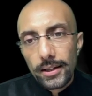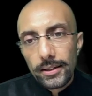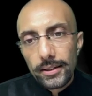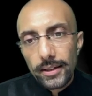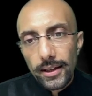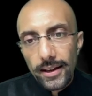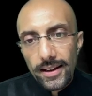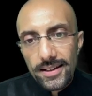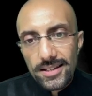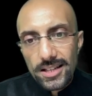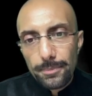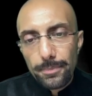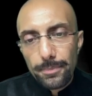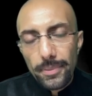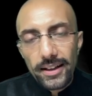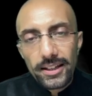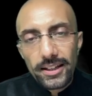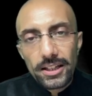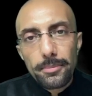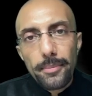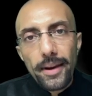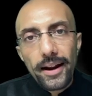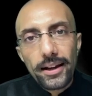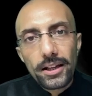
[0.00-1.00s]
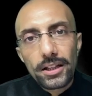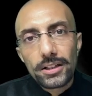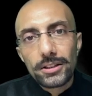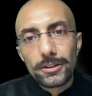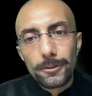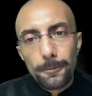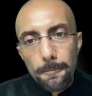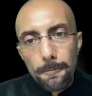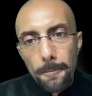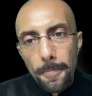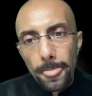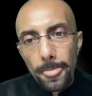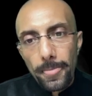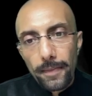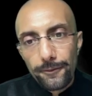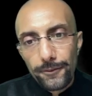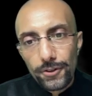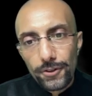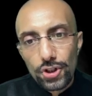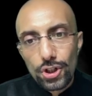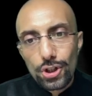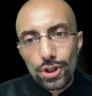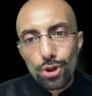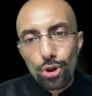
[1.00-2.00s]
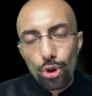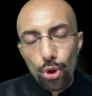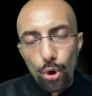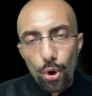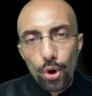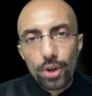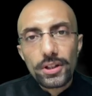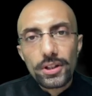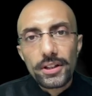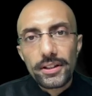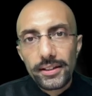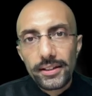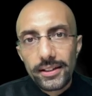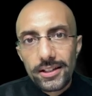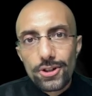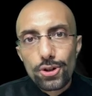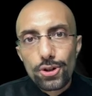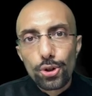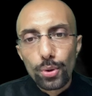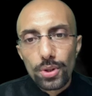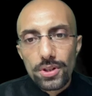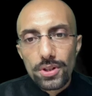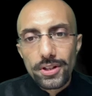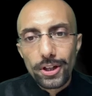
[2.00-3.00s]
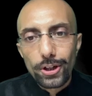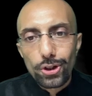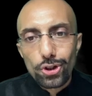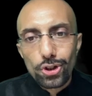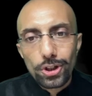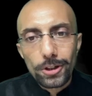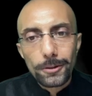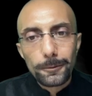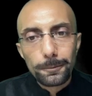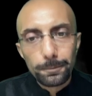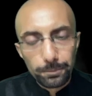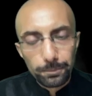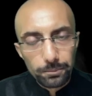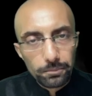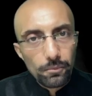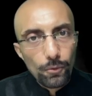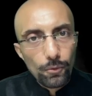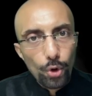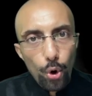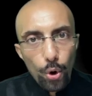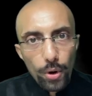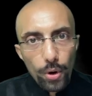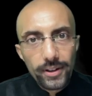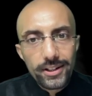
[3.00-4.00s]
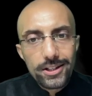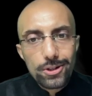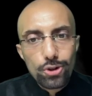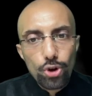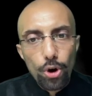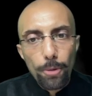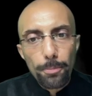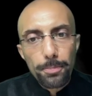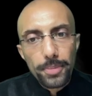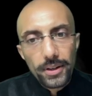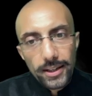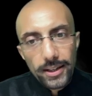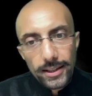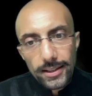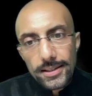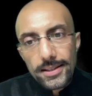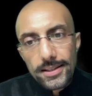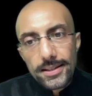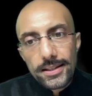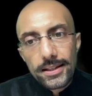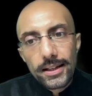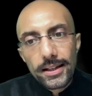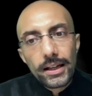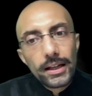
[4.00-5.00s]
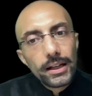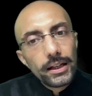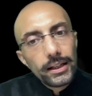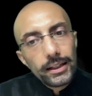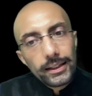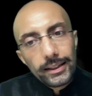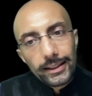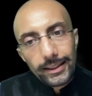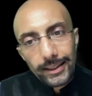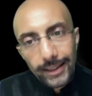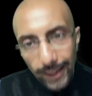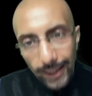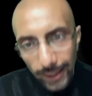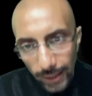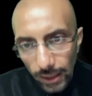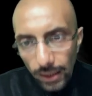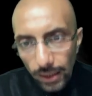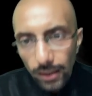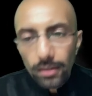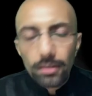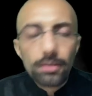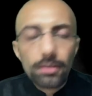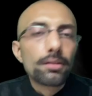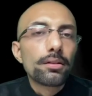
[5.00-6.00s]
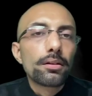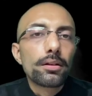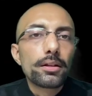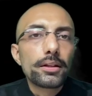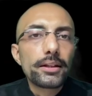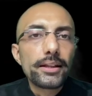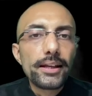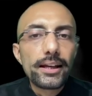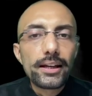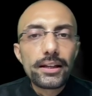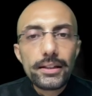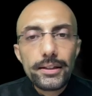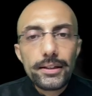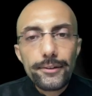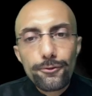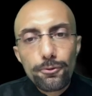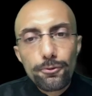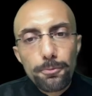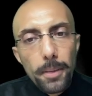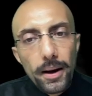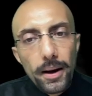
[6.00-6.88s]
takes up any matter which is not in its jurisdiction or its competence, then the aggrieved